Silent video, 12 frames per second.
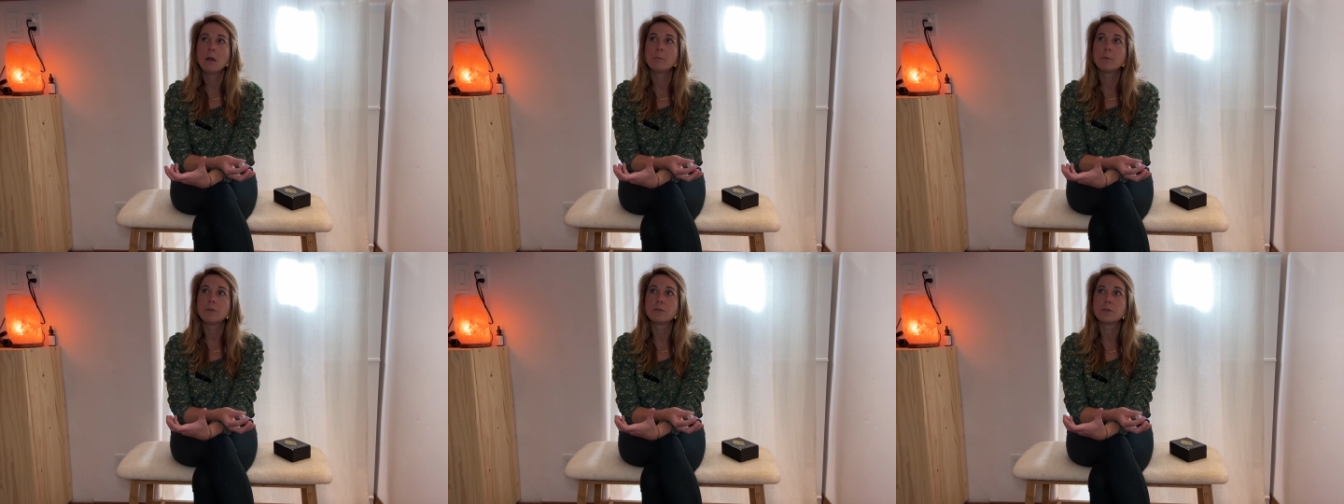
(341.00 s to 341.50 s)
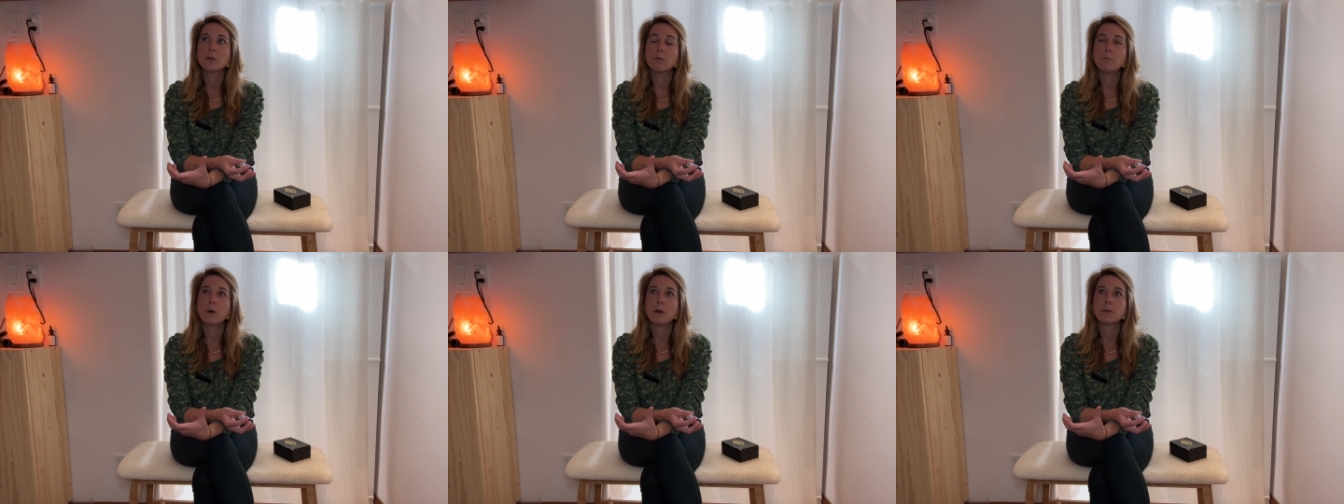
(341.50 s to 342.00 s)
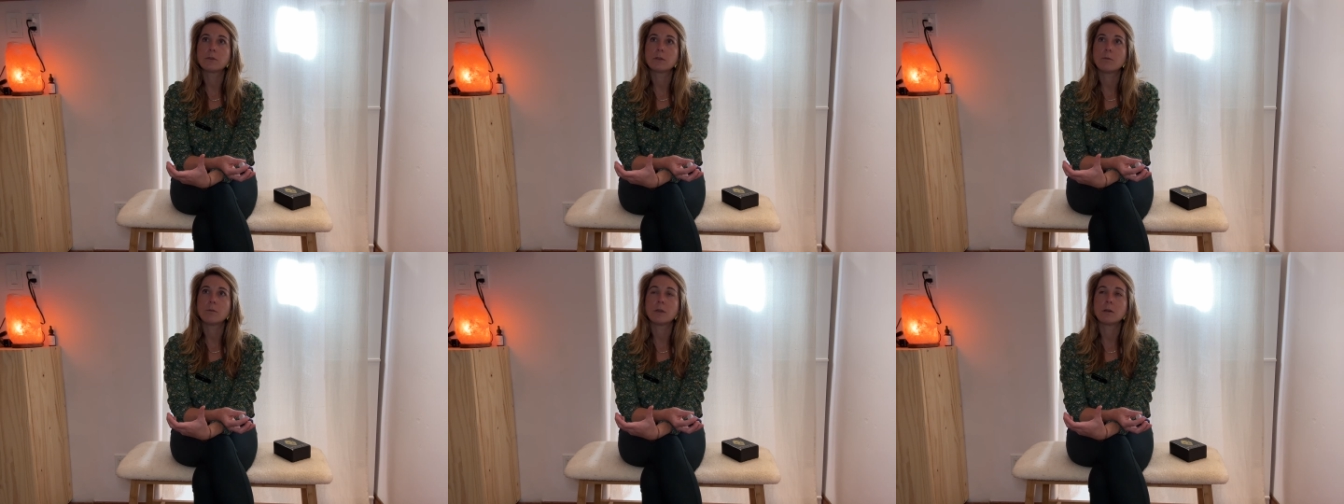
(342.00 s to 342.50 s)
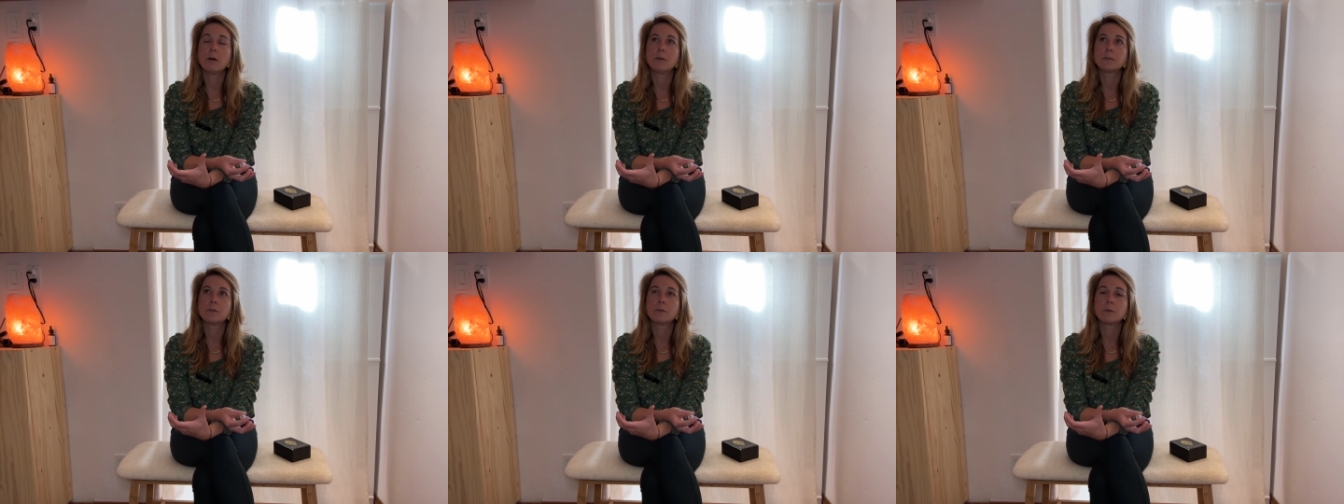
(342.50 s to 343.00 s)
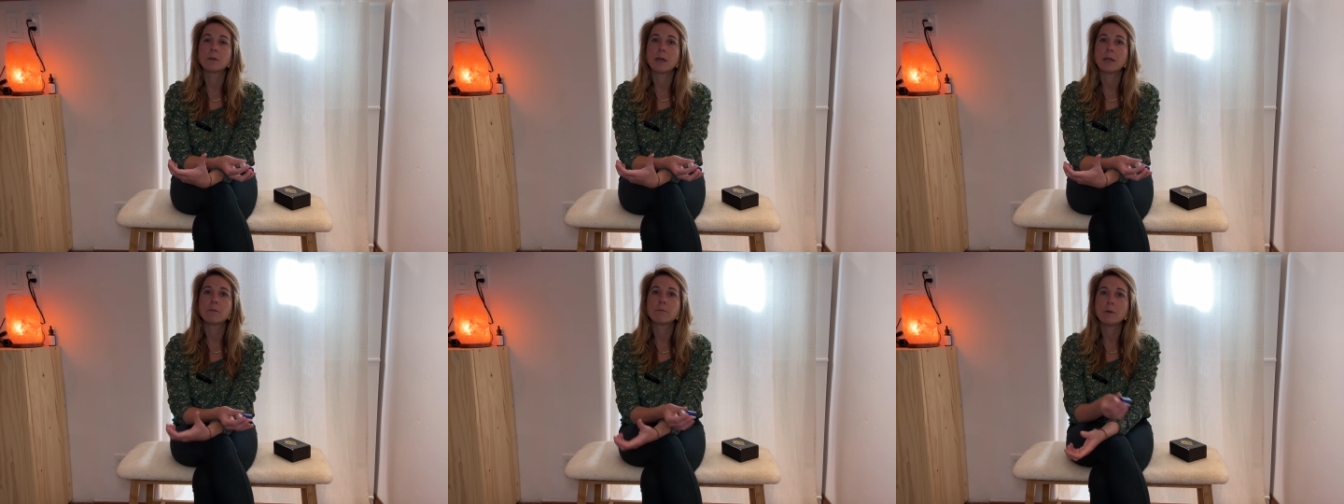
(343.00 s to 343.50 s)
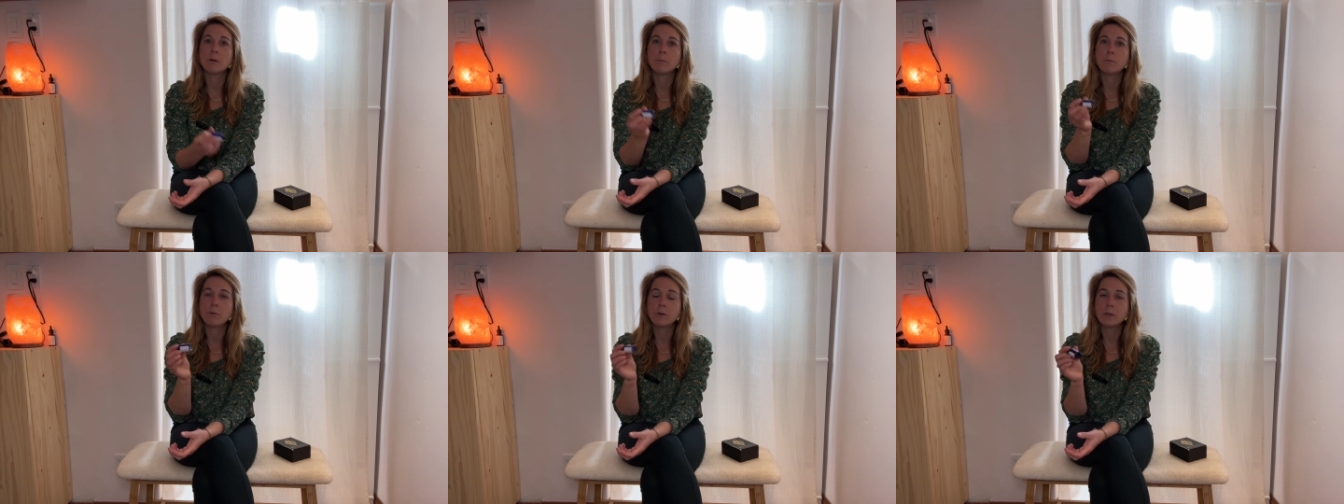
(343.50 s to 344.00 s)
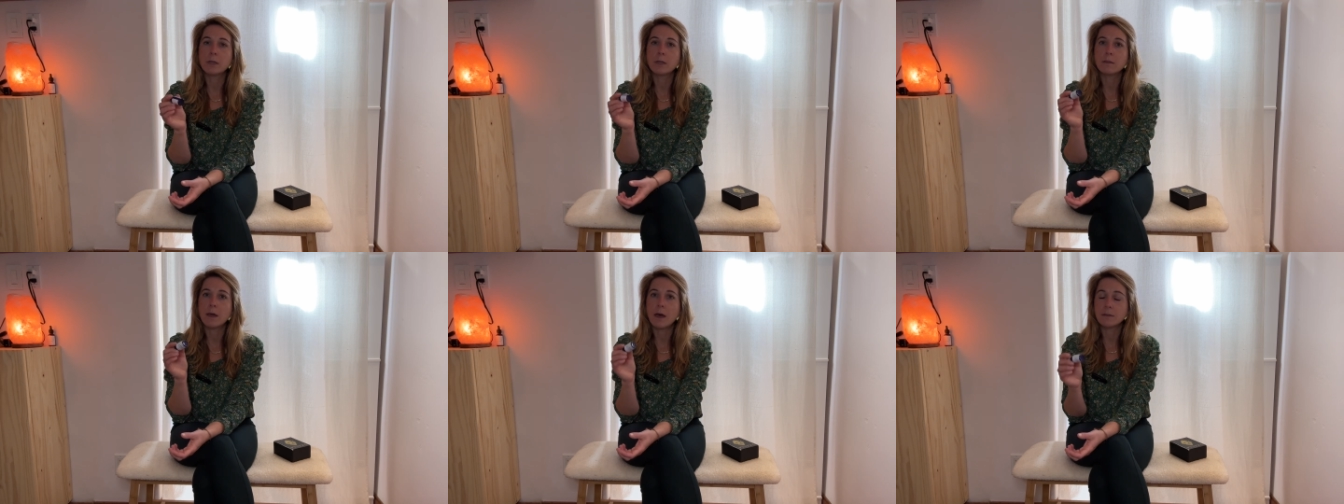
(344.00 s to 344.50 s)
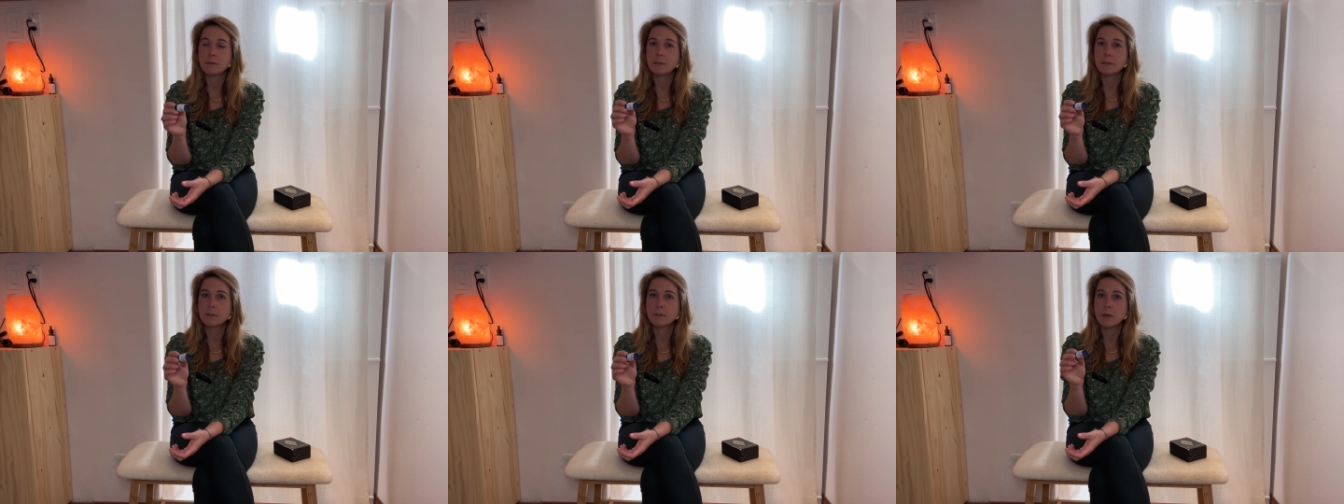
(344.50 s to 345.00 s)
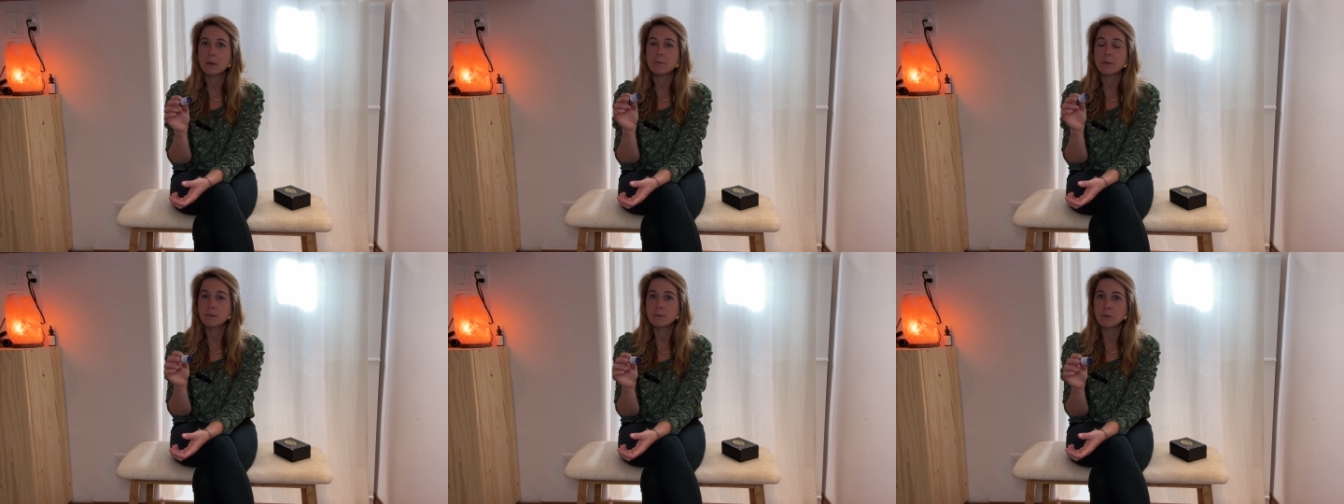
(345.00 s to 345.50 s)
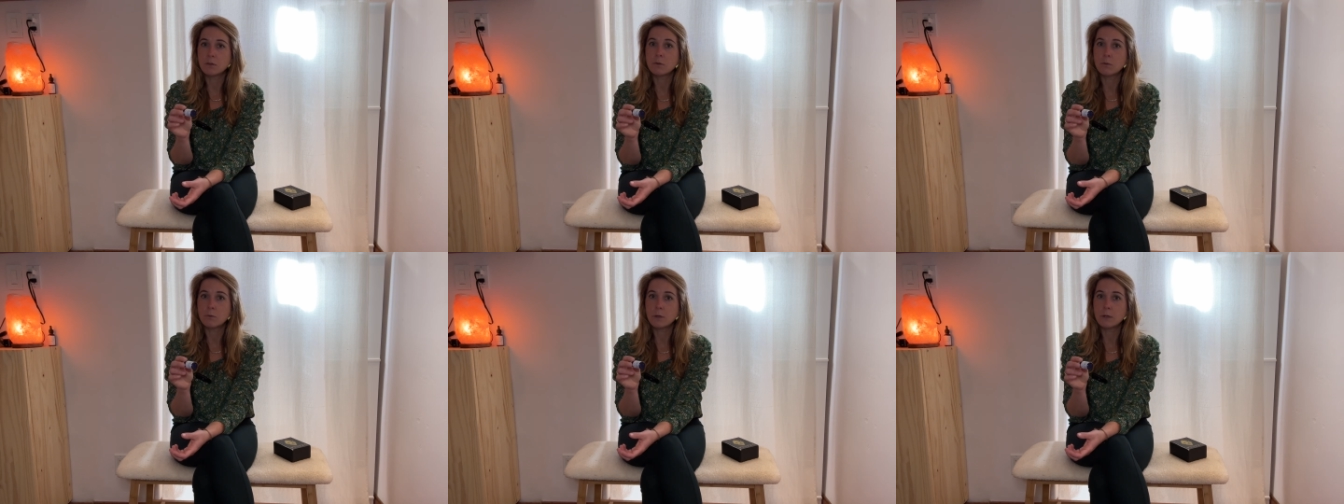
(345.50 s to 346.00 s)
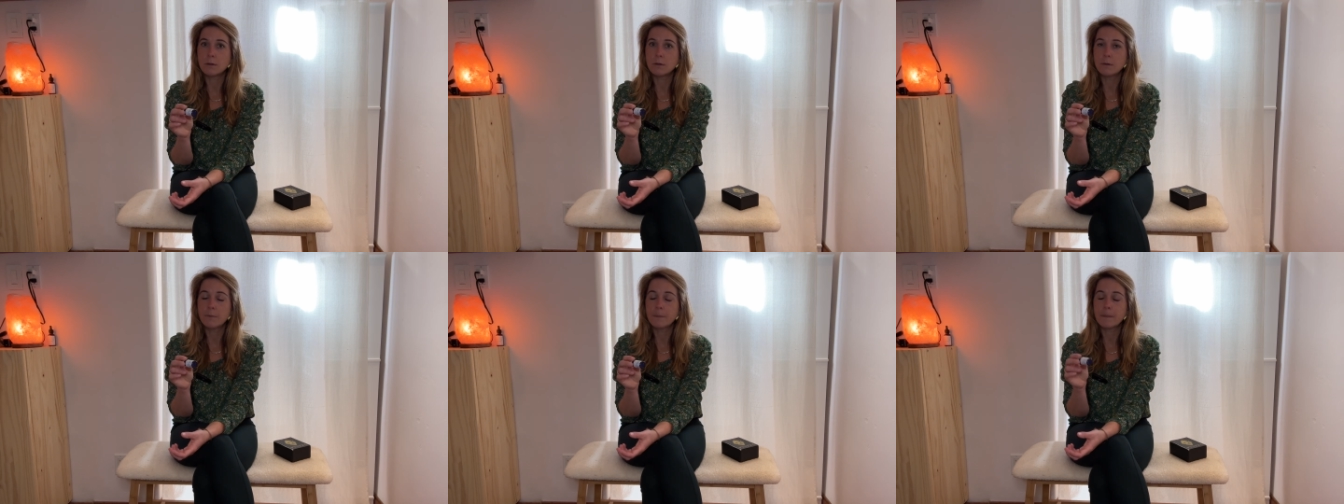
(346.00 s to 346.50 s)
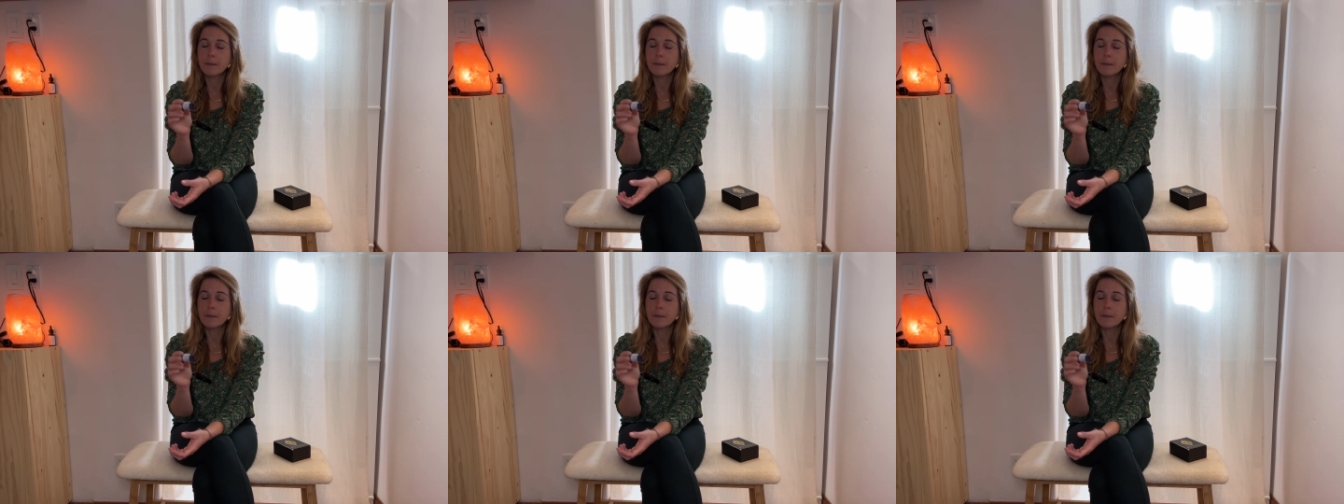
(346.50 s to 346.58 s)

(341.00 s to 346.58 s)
But there's so much that we can also gain from bringing the essence of an essential oil